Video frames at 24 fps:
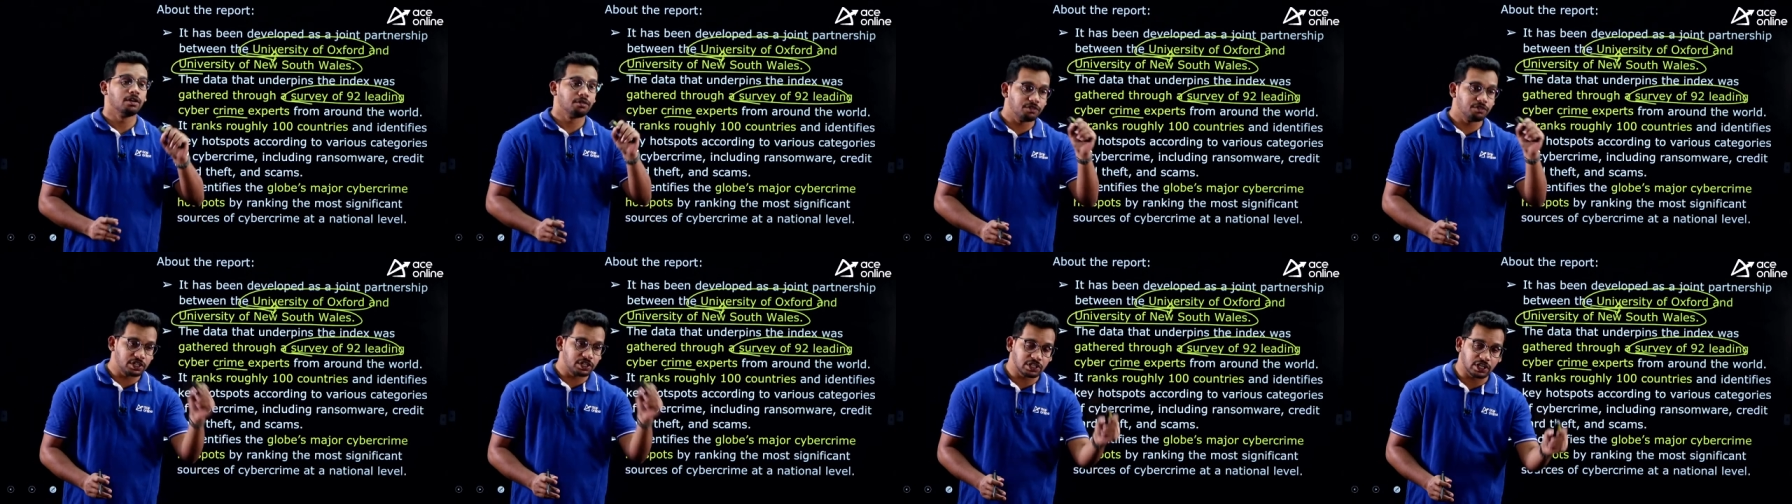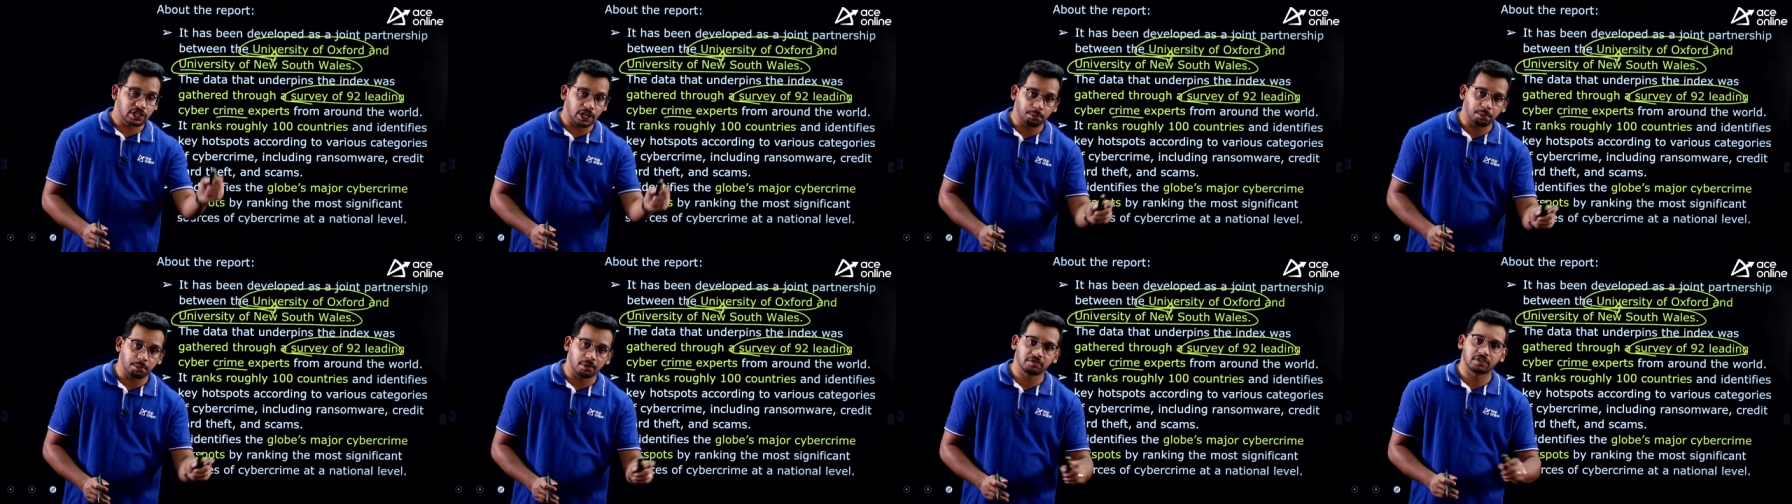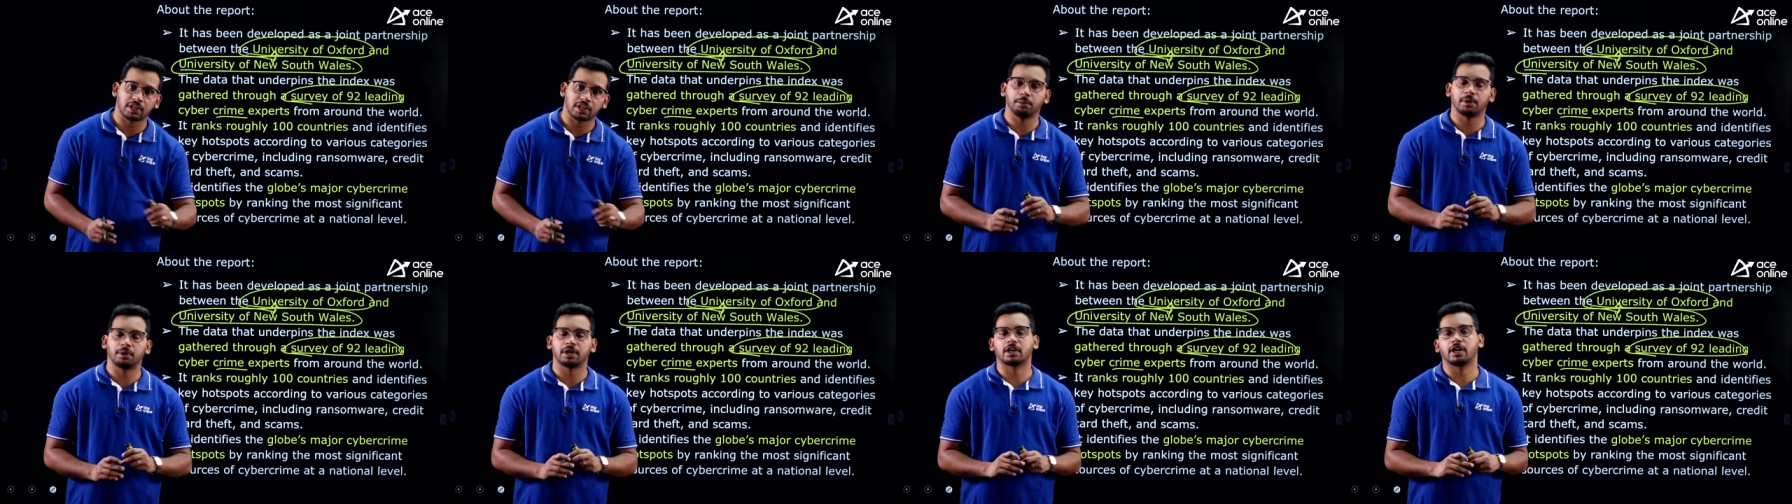Which type of
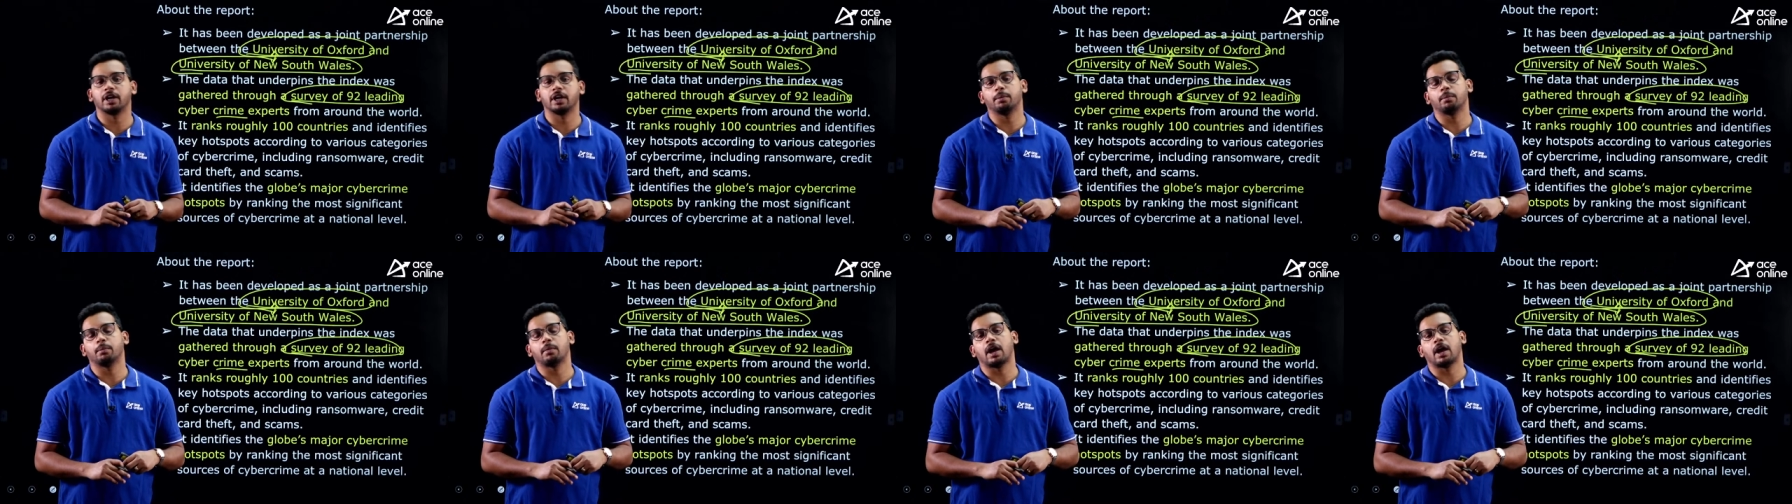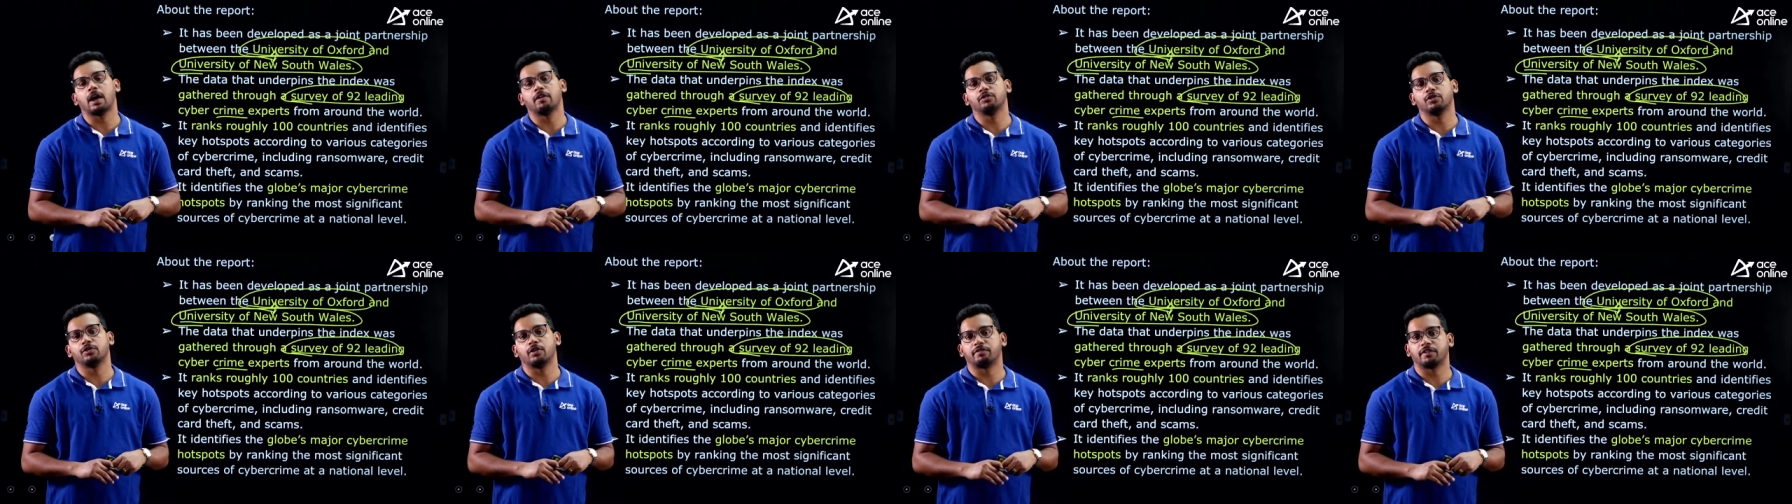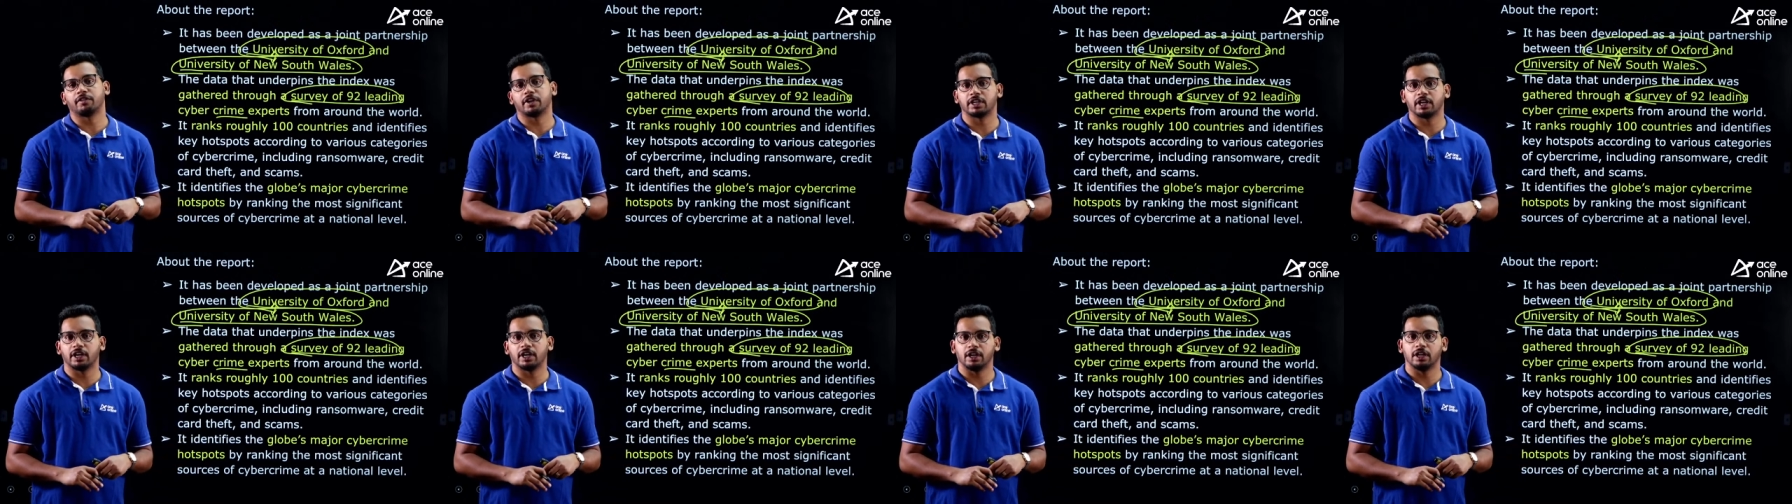cybercrime have you
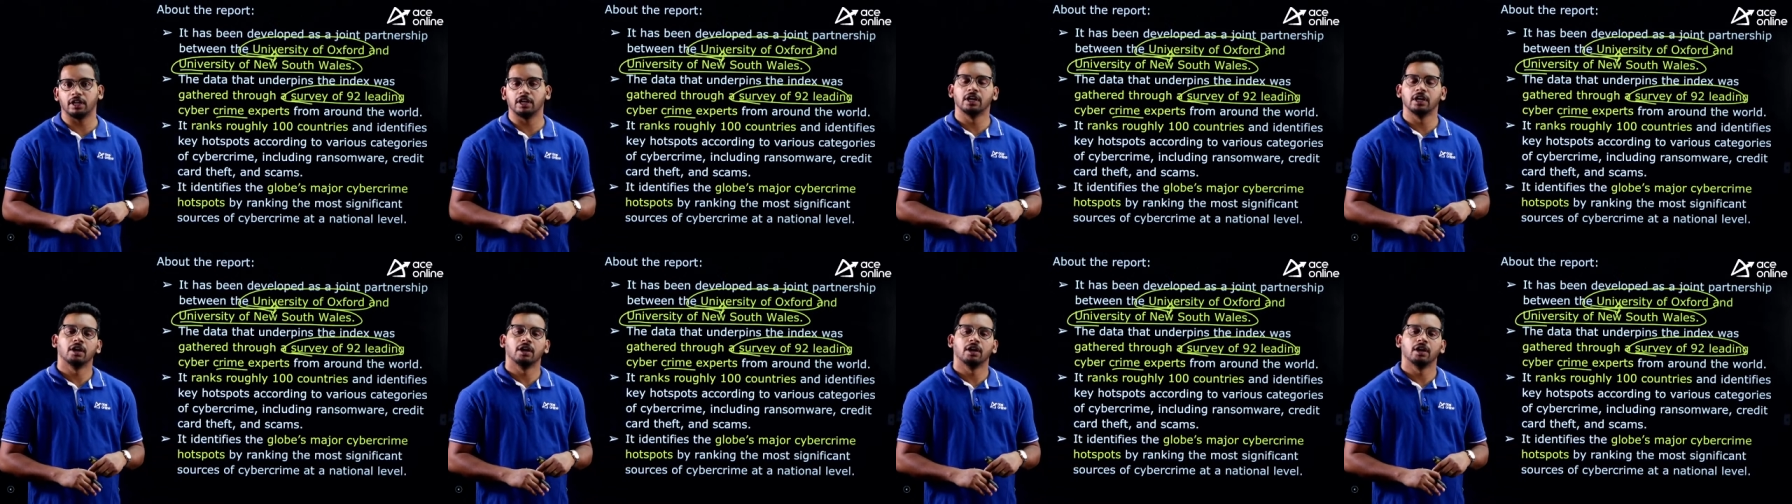affected?